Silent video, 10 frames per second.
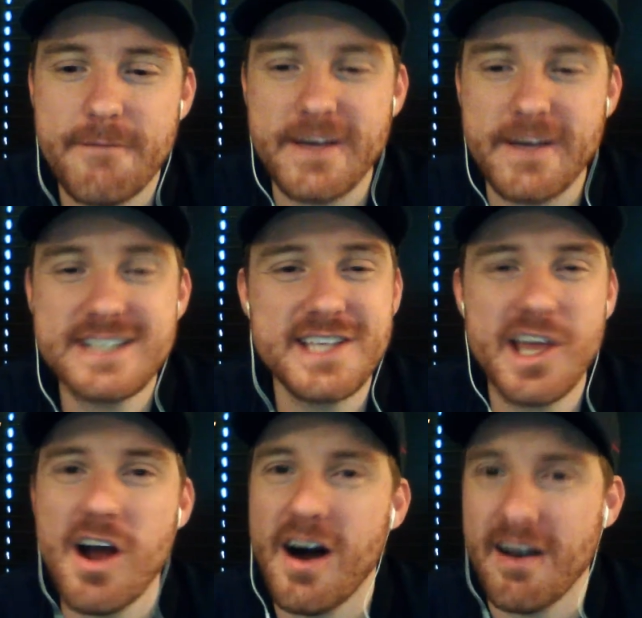
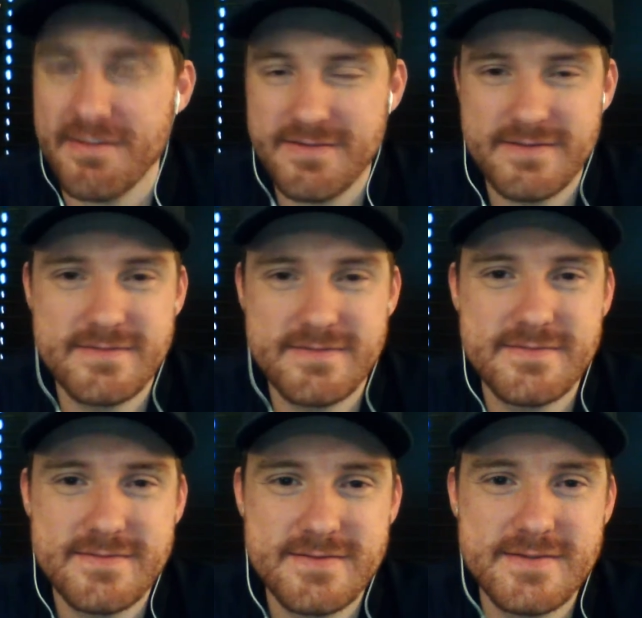facing off
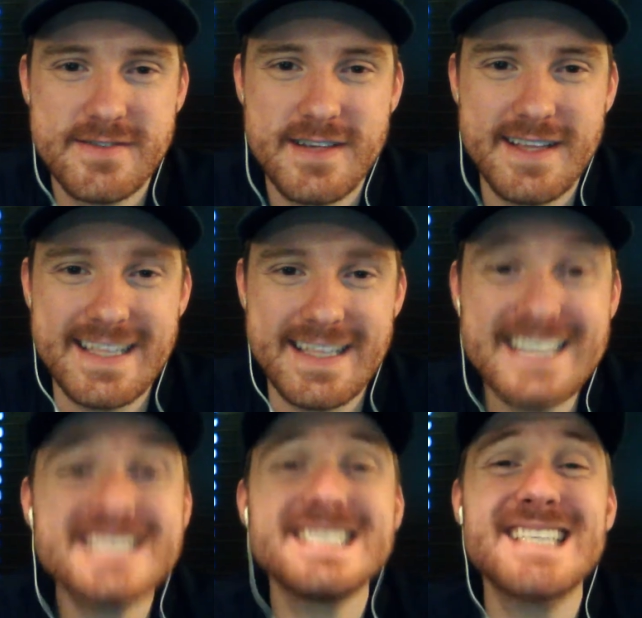
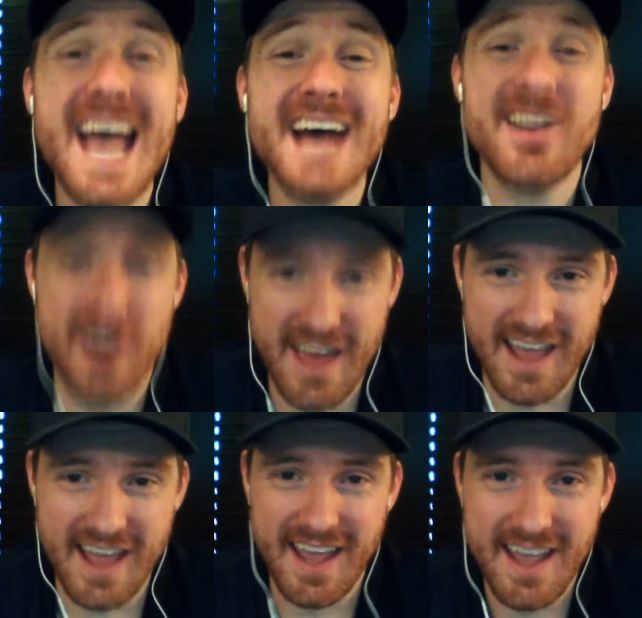this
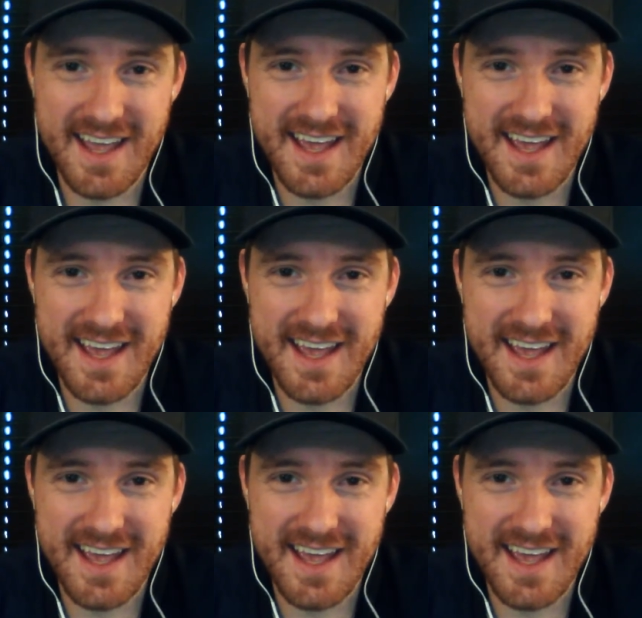Saturday.